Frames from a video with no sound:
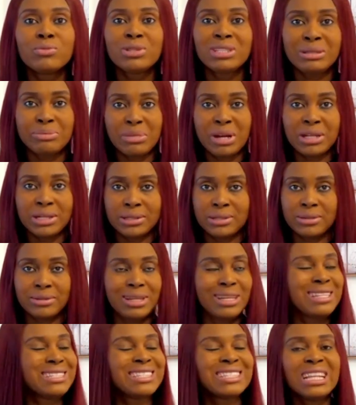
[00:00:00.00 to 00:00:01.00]
demand.
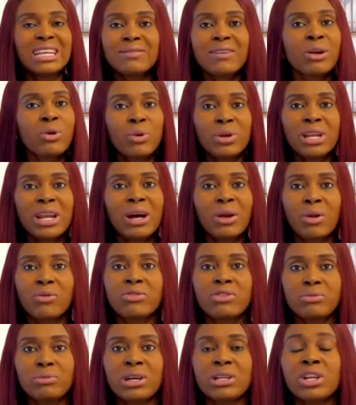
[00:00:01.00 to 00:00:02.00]
It's never going out
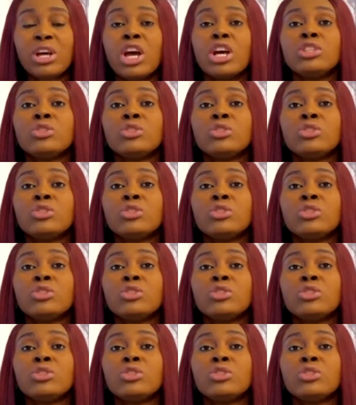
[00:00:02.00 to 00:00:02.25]
of demand.